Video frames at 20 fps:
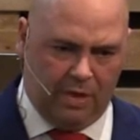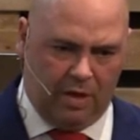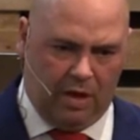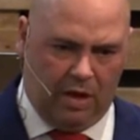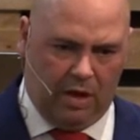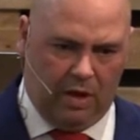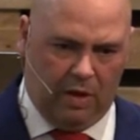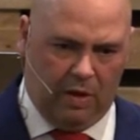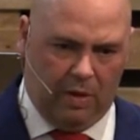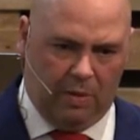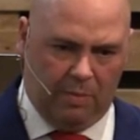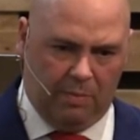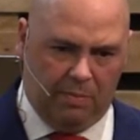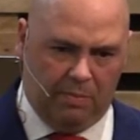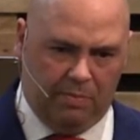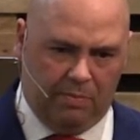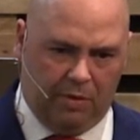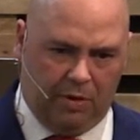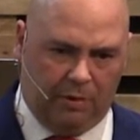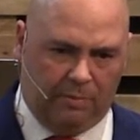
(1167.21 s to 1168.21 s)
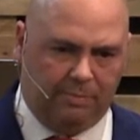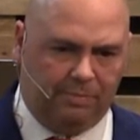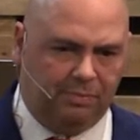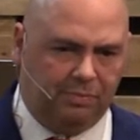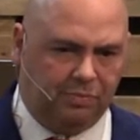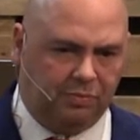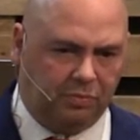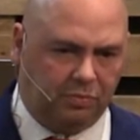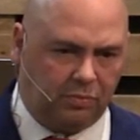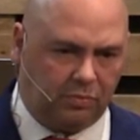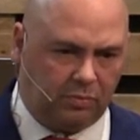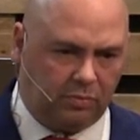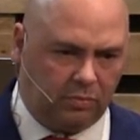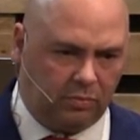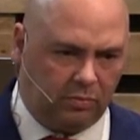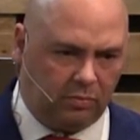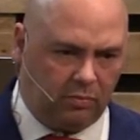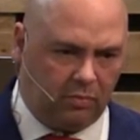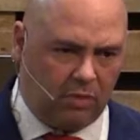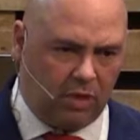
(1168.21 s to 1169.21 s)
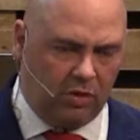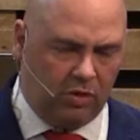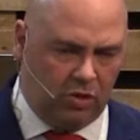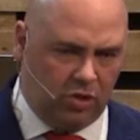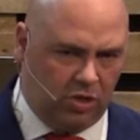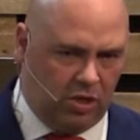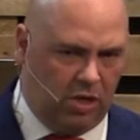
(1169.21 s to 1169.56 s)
But there's